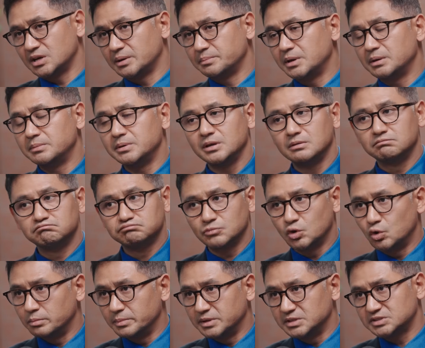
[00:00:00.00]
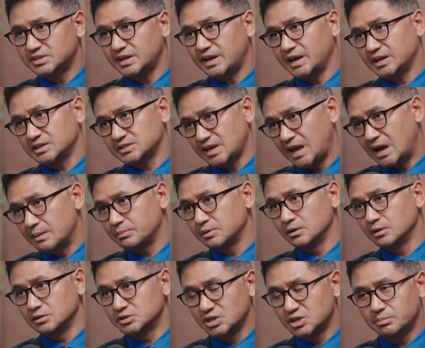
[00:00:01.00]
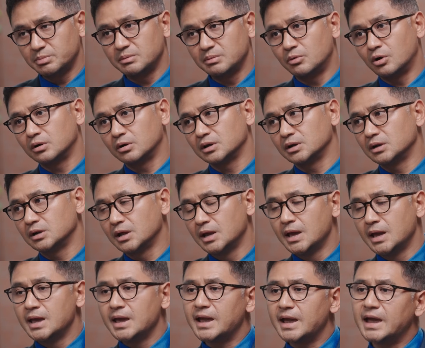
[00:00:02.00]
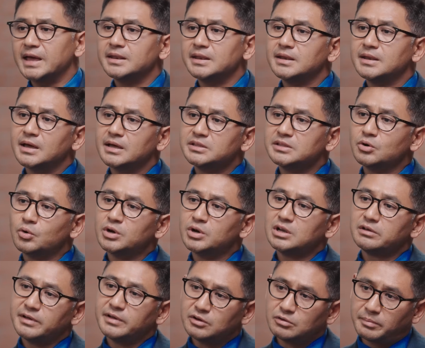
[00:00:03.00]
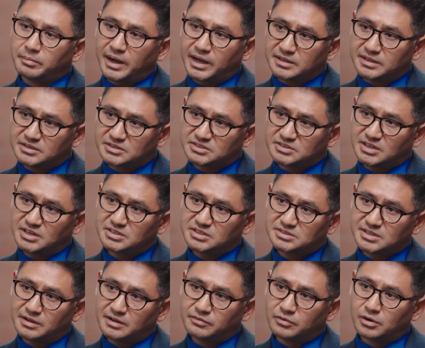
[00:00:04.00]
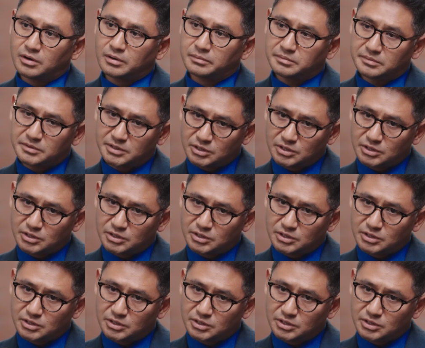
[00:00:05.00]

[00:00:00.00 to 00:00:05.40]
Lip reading: maybe Goldman Sachs, Apple, JP Morgan. And the only way to buy this is, therefore,